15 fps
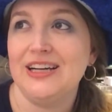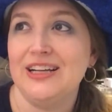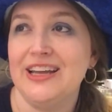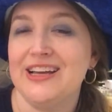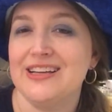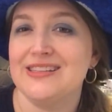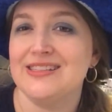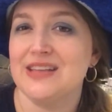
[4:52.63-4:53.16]

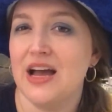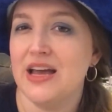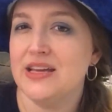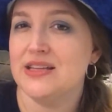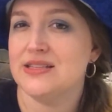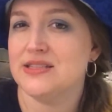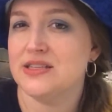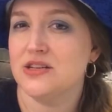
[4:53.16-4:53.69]
like a
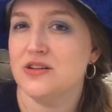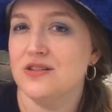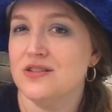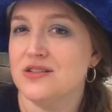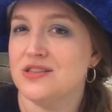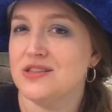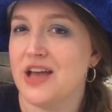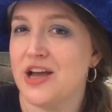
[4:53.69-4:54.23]
science
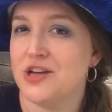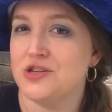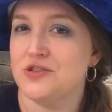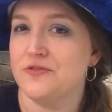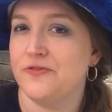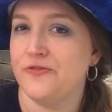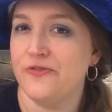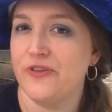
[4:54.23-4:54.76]
center
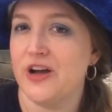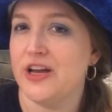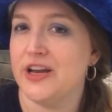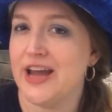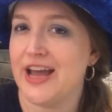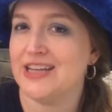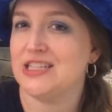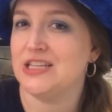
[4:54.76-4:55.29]
slash
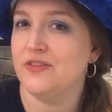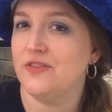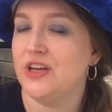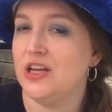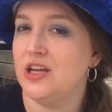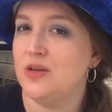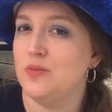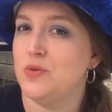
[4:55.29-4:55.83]
fun
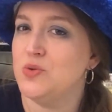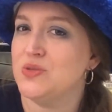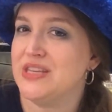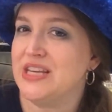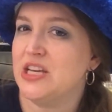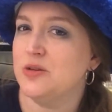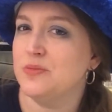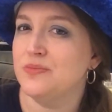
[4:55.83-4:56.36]
activity
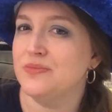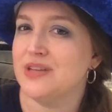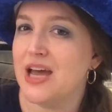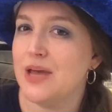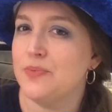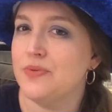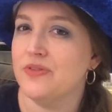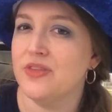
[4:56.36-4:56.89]
museum
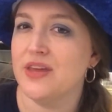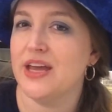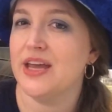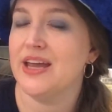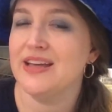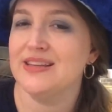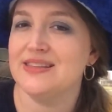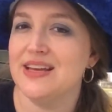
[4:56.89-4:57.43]
type of
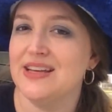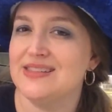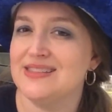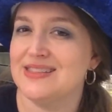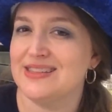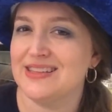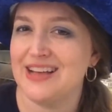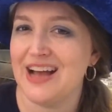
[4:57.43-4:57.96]
thing.
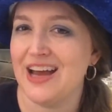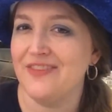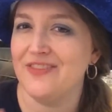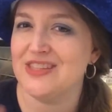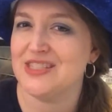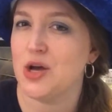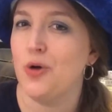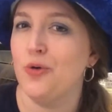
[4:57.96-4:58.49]
It's kind
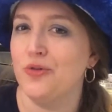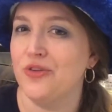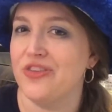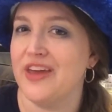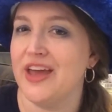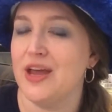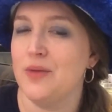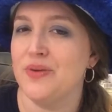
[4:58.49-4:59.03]
of its own
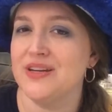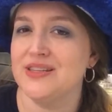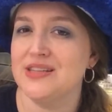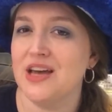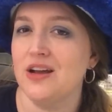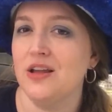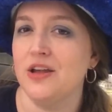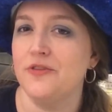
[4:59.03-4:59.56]
thing, but it's
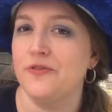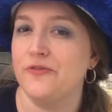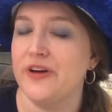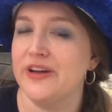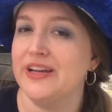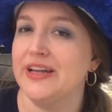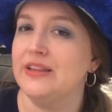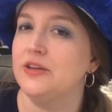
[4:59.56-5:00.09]
got a lot of
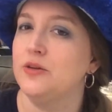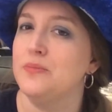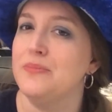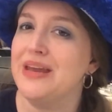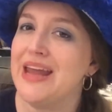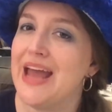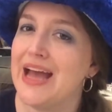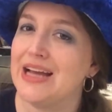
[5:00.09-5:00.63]
fun, like little
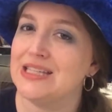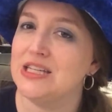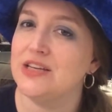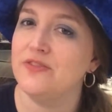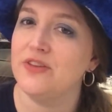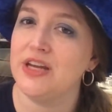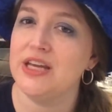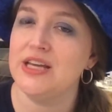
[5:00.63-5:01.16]
mini
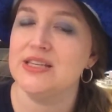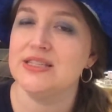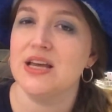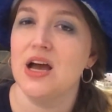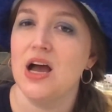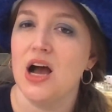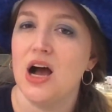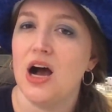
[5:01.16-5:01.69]
activities.
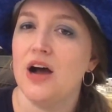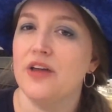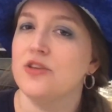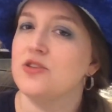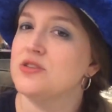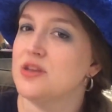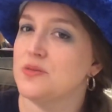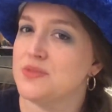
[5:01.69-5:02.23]

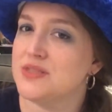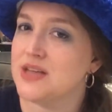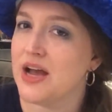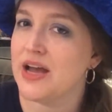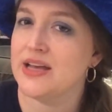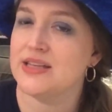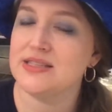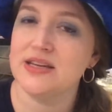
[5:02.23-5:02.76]
There's some
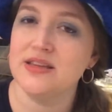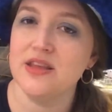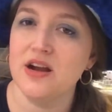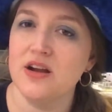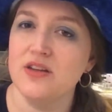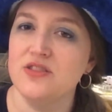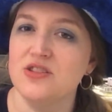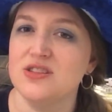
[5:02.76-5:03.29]
science in
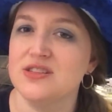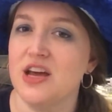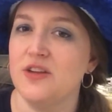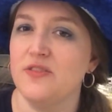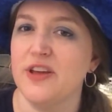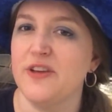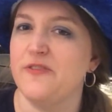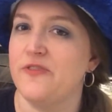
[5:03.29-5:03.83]
there, and there's just kind
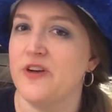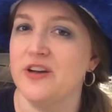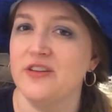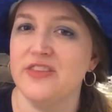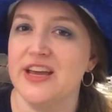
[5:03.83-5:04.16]
of like fun